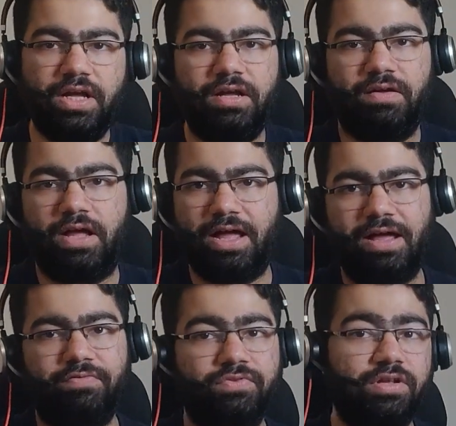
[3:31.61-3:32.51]
have
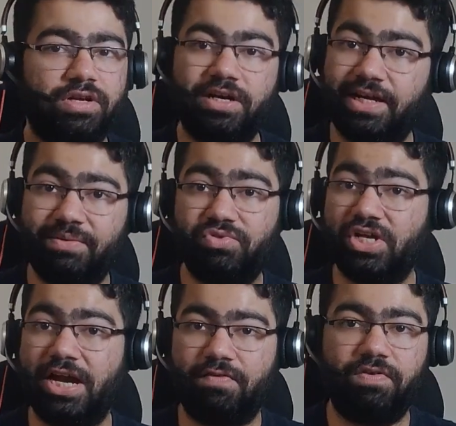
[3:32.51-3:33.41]
the real-time
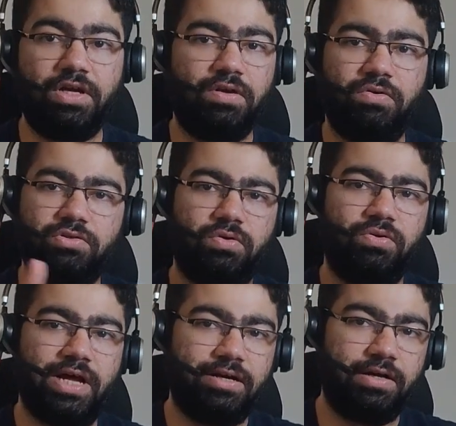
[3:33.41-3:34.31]
chat, we cannot slow
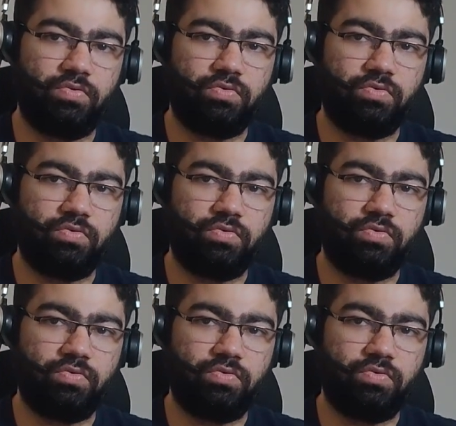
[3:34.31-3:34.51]
that down.